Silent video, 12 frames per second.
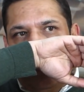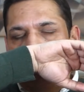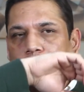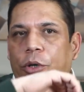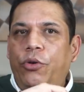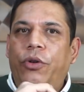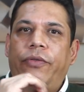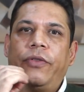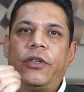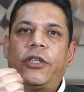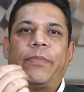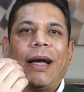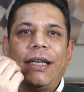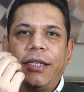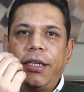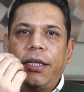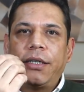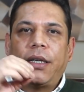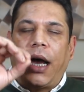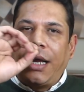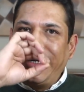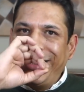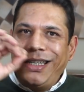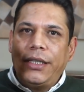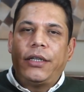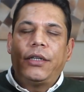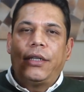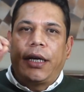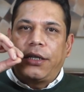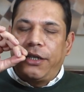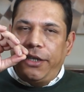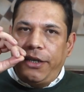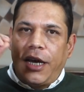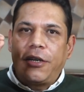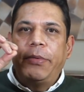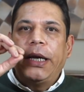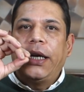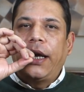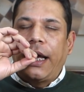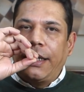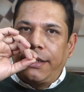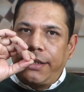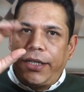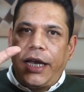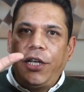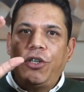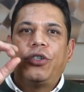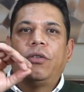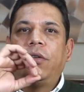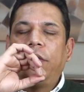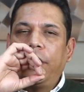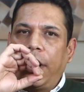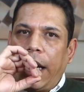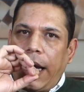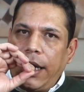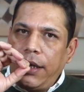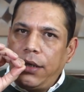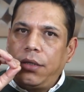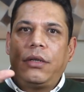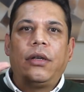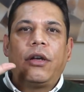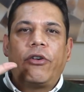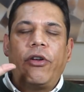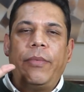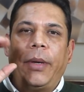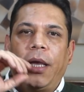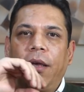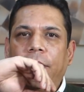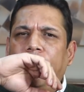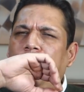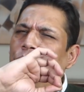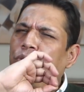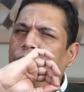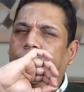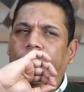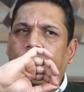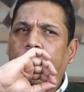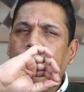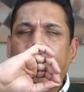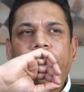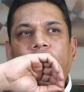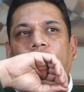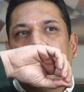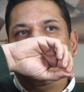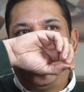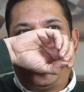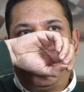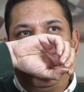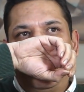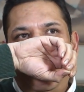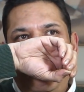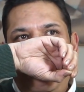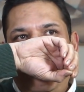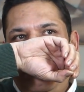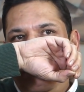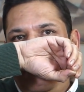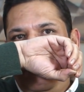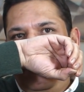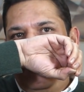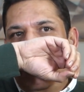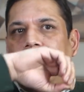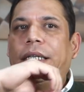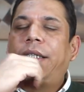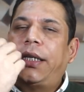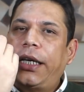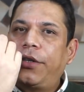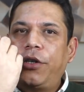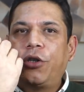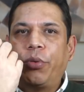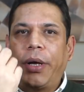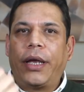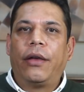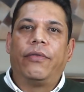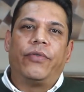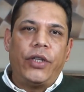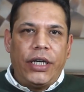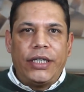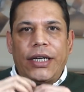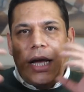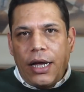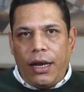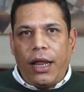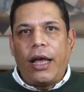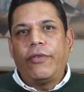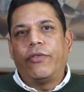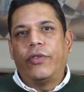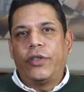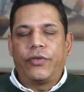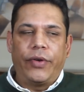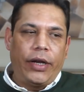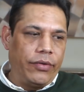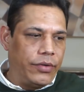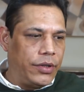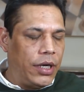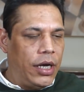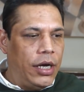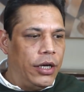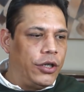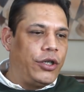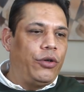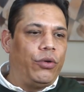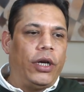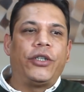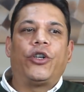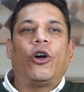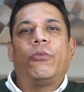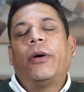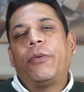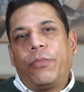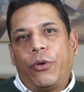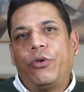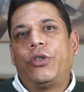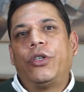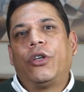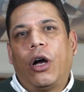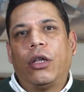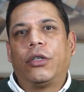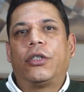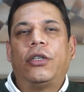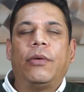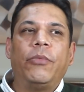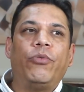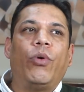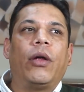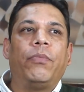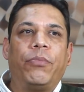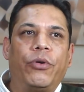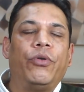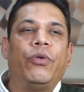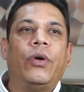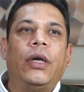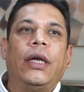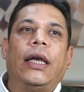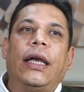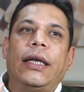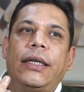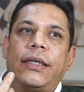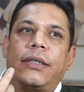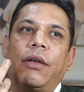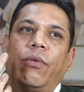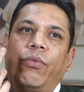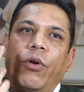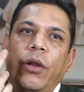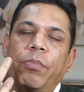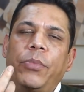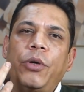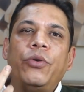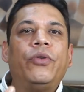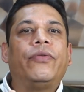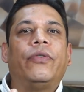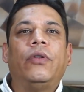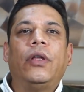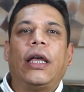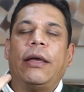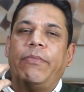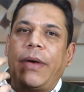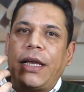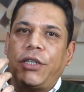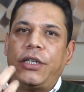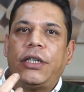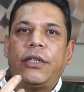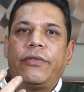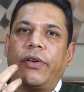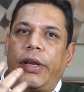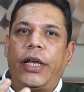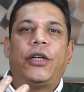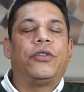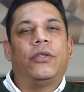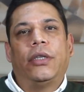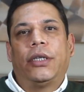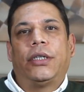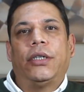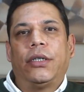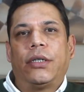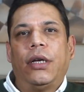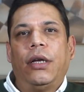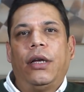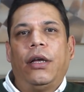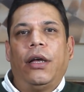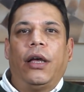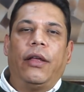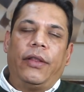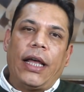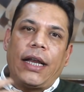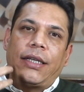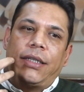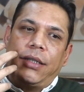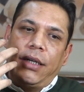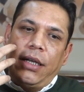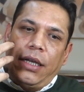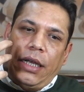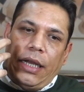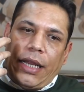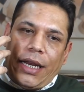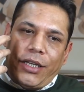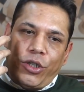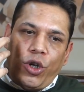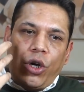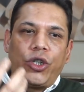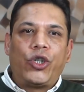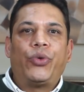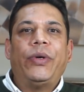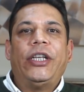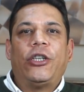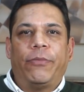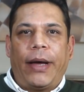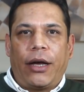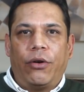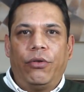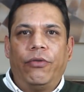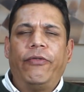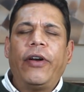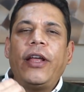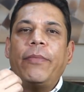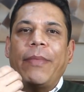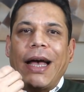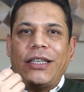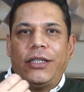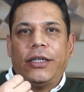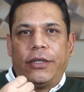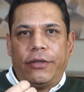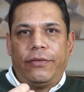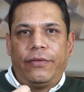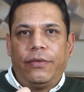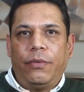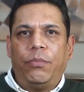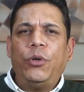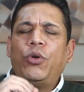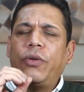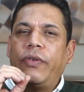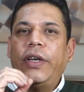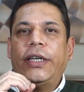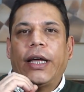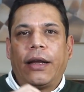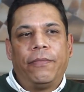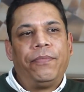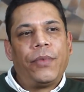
Beautiful spiciness underneath it, that's nutmeg and sage, and creamy. Beautiful, beautiful composition. It stays this way for the entire life of this fragrance. So let's talk about pros and cons. Number one pro is what a beautiful imaginative creation this is. That's, that is not sweet tobacco, very imaginative, beautifully done.